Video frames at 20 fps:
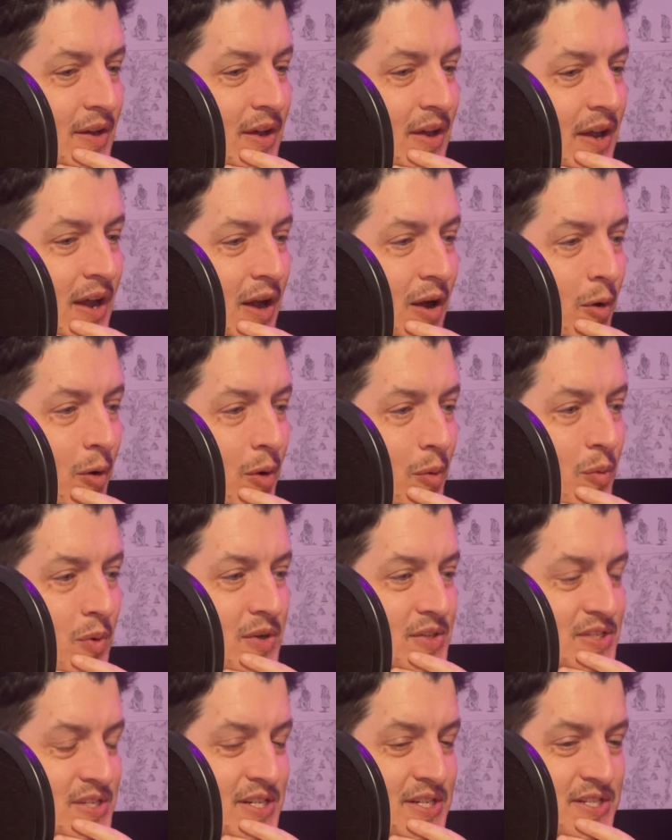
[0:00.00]
how it
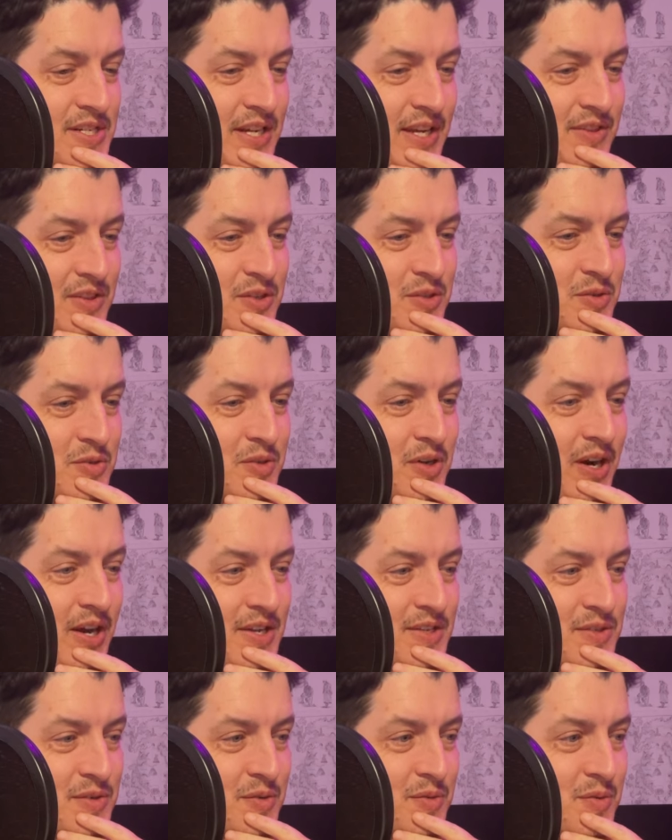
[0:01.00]
was teaching at the junior high
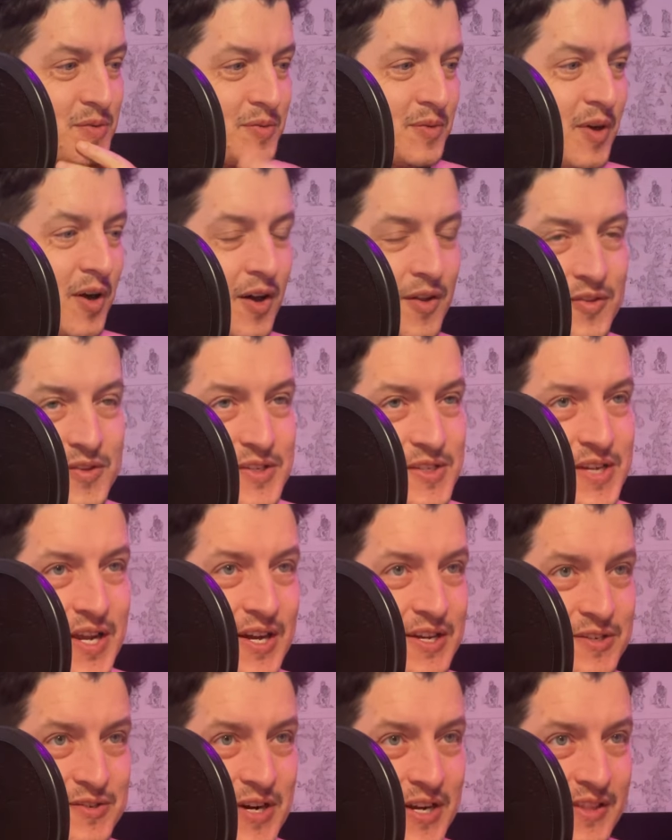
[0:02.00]
school on this
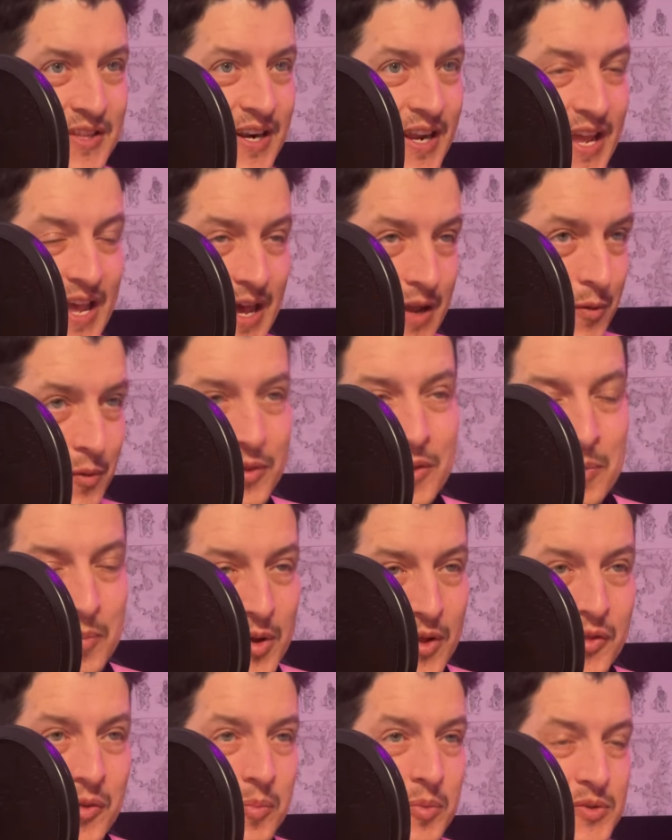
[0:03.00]
contract that I had with the
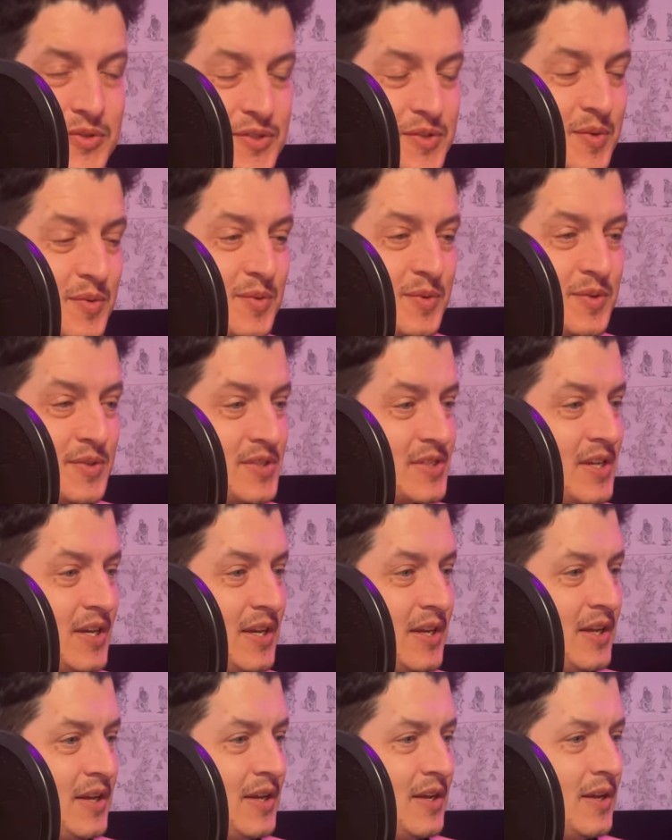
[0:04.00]
multiple schools.
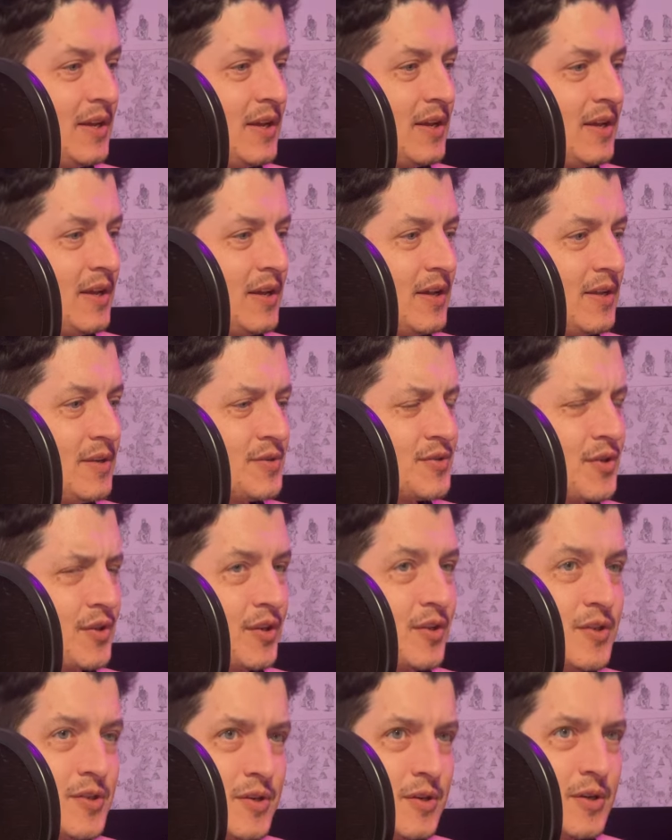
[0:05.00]
He's
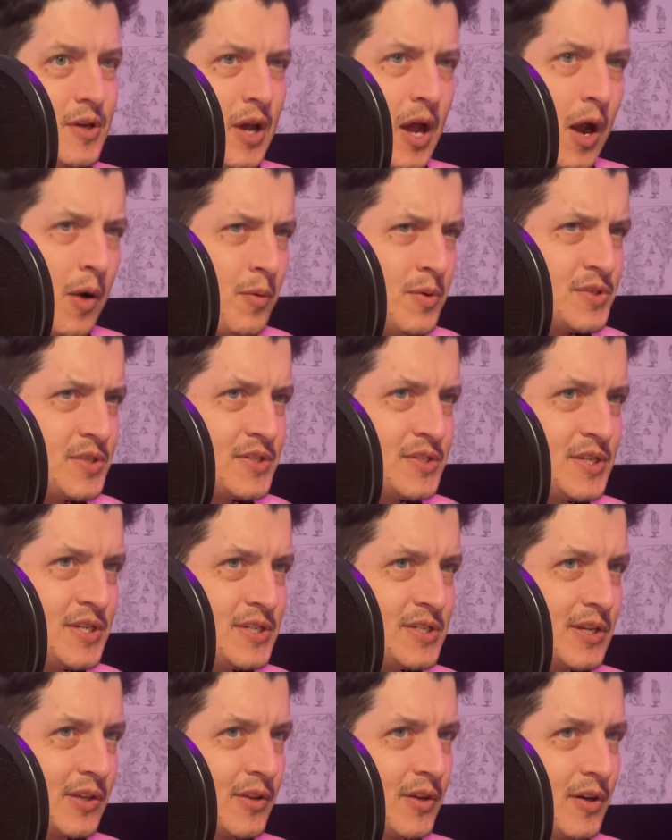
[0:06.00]
like, how is it
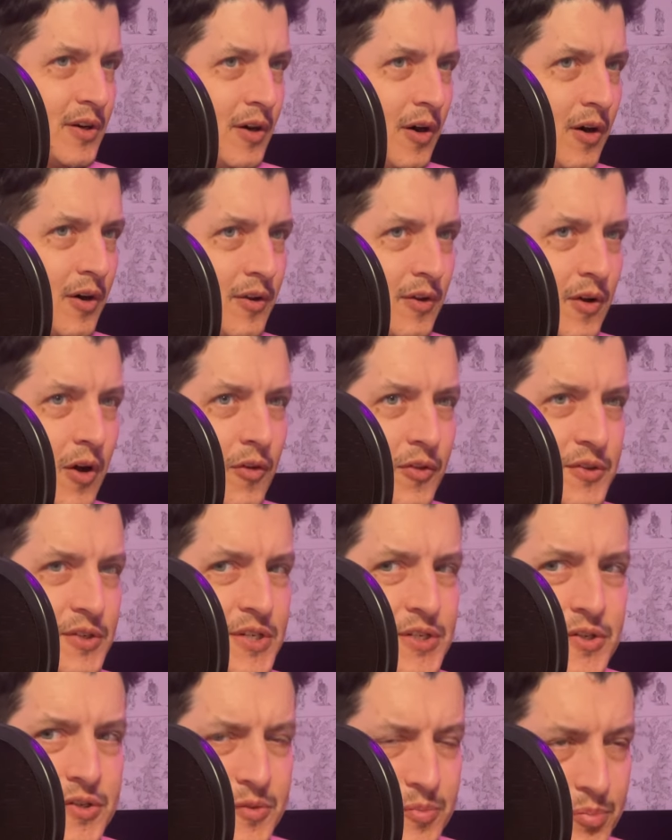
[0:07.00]
teaching there? Are all the
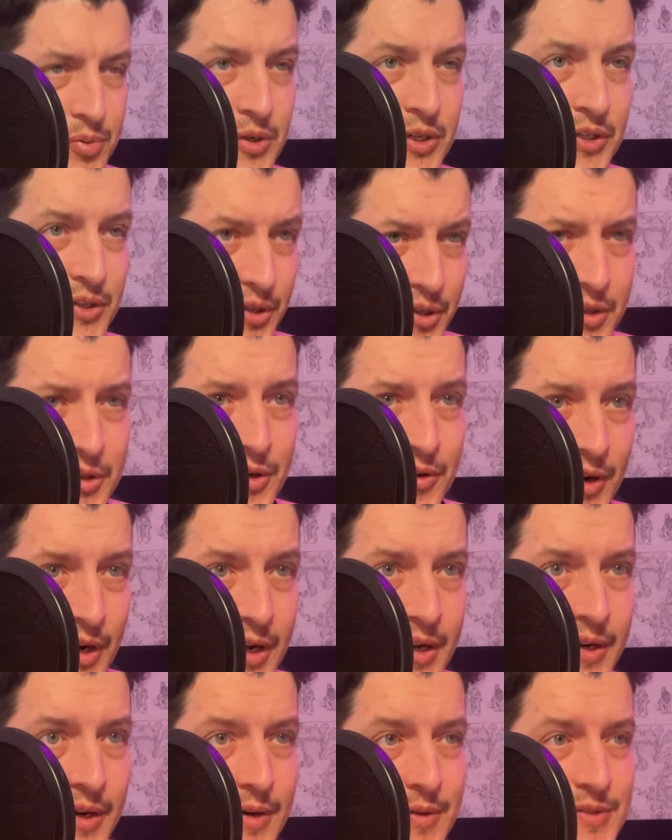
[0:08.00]
teachers pretty good,
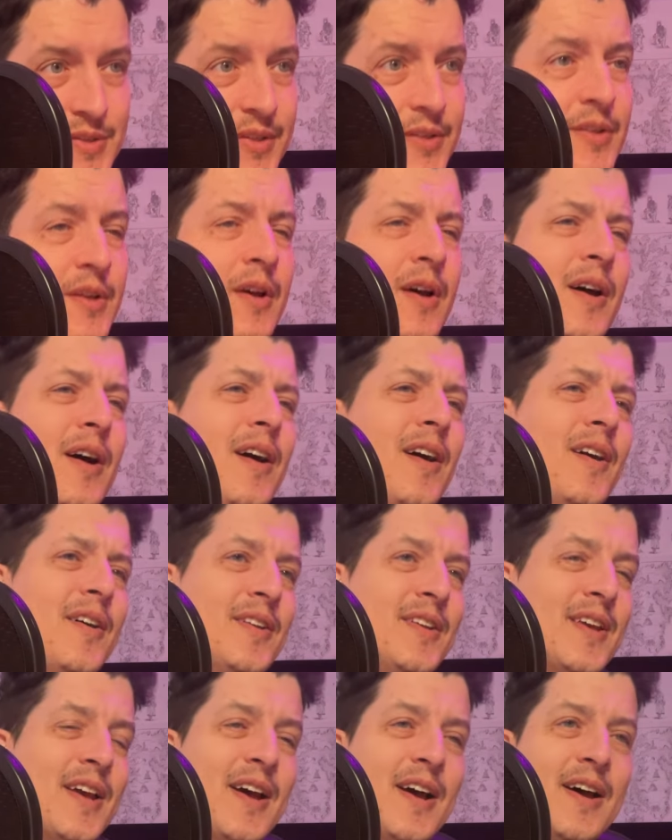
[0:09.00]
right? And I was like, oh
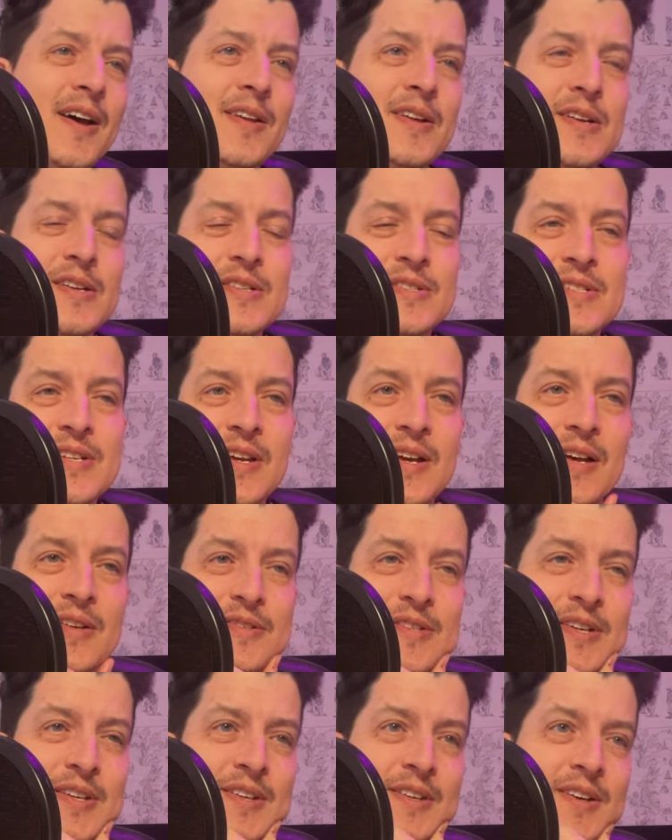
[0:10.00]
yeah, I was
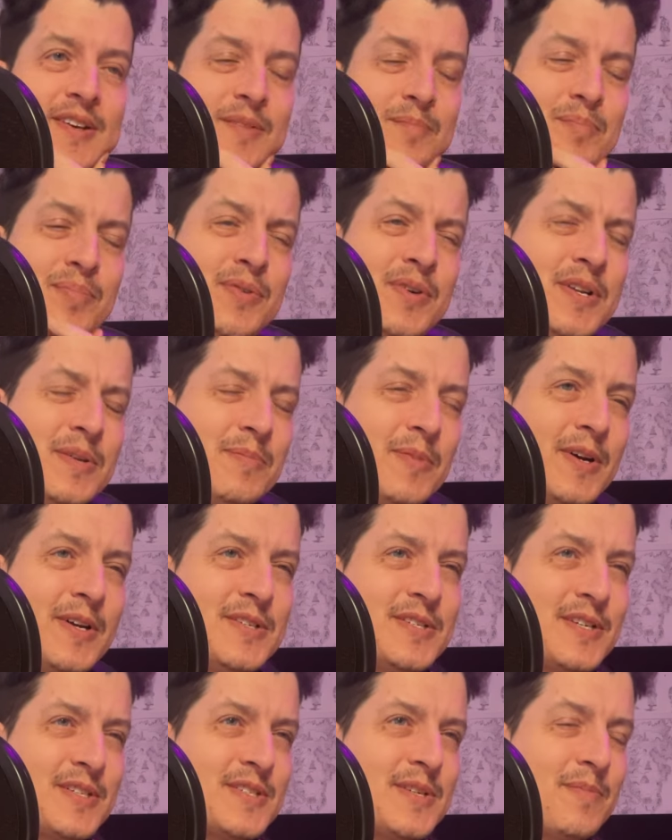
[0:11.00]
like, pretty
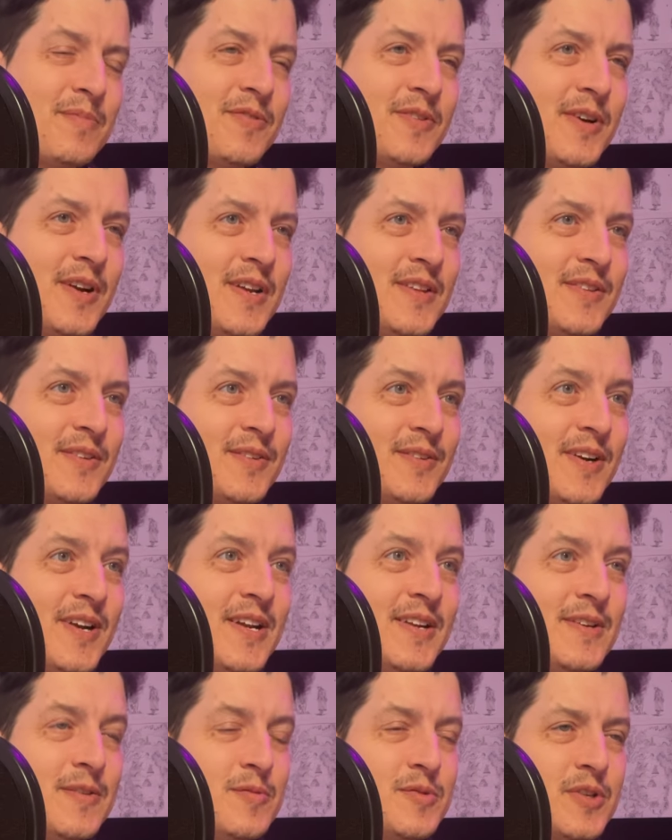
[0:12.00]
much, except for 8th grade.
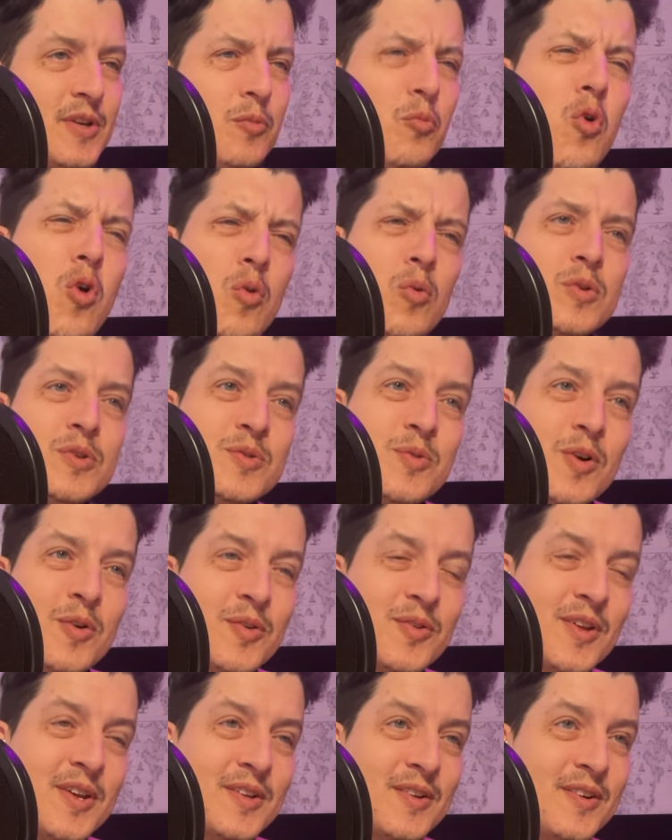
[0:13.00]
And he was like, well, what's wrong
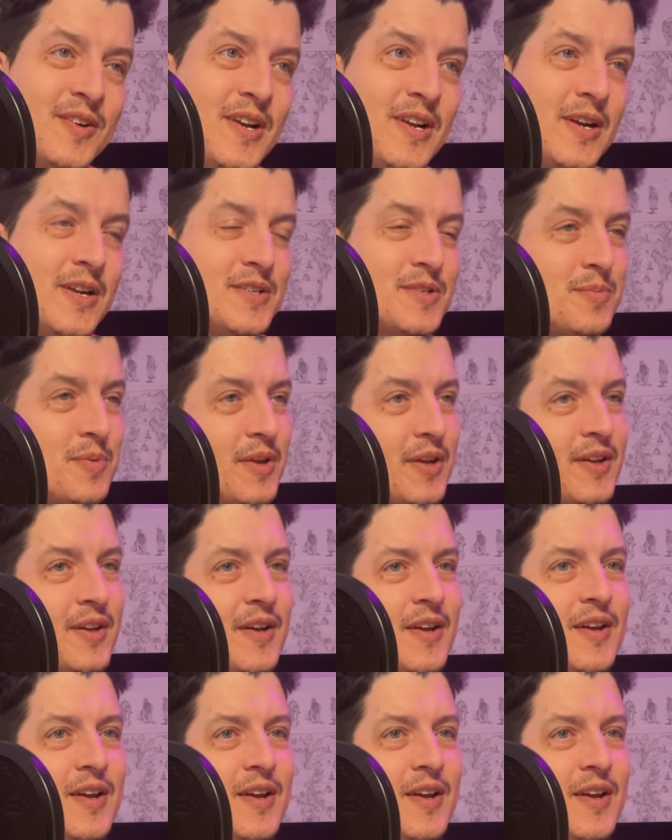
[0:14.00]
with 8th grade? And I just be like,